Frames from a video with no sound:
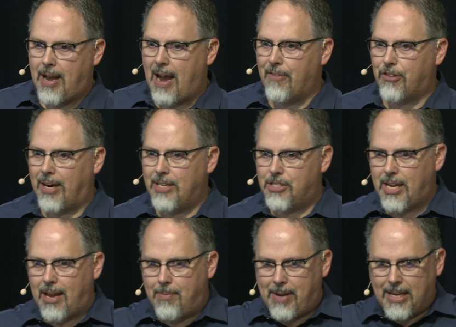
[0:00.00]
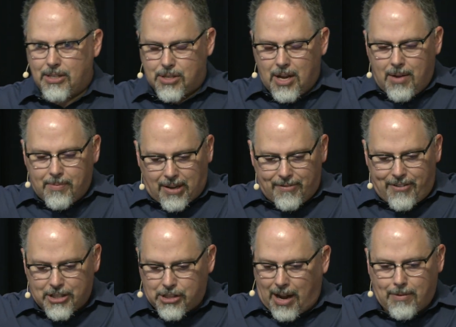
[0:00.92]
after Isaiah made his
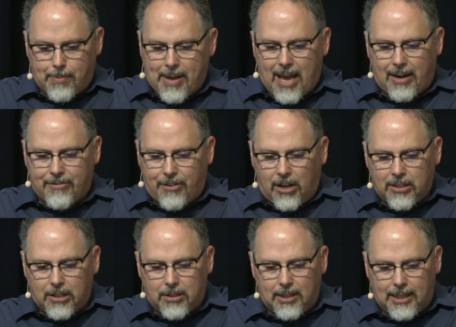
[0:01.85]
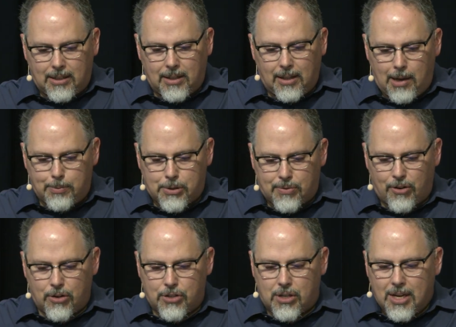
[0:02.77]
confession, I'm a man of unclean lips.
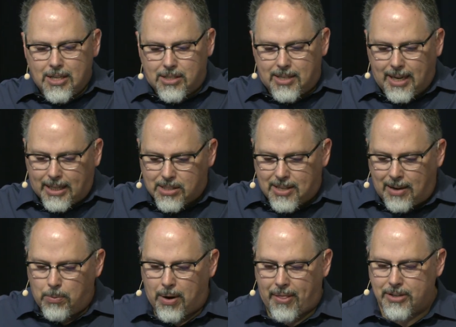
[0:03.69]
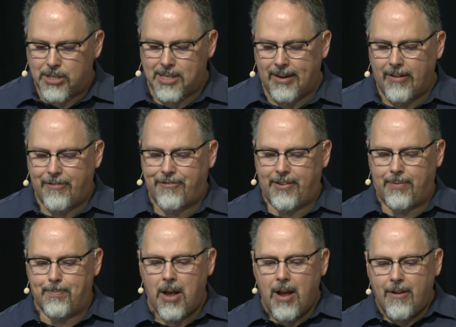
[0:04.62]
Verse 6 Then one of the
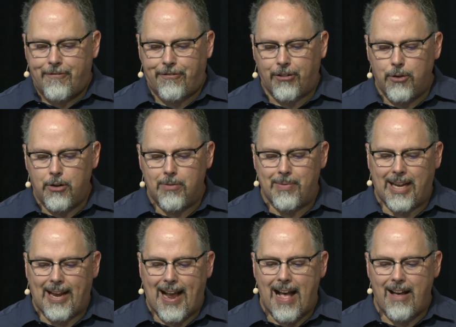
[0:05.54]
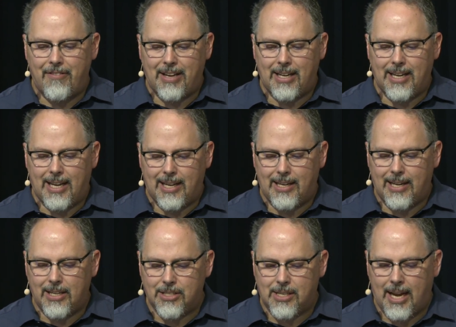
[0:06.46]
seraphim flew to me, having in
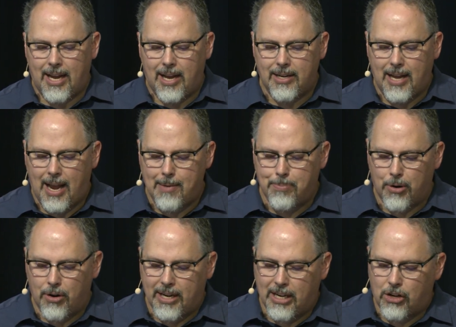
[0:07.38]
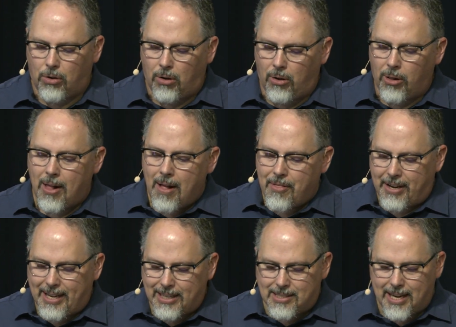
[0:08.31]
his hand a burning coal
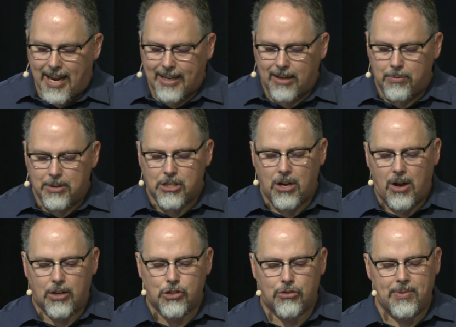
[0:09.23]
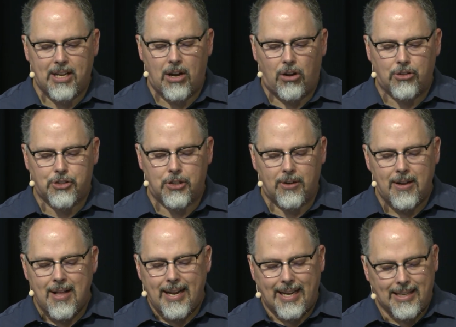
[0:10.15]
that he had taken with tongs from the
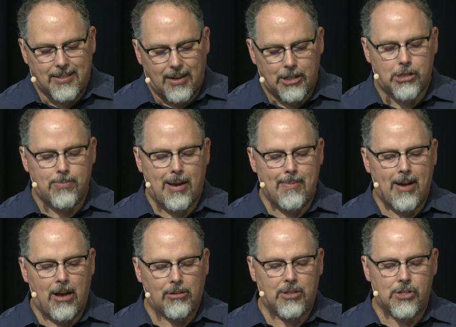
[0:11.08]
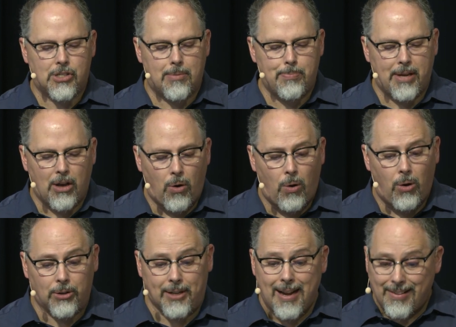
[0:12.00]
altar. He touched my mouth and said, Behold,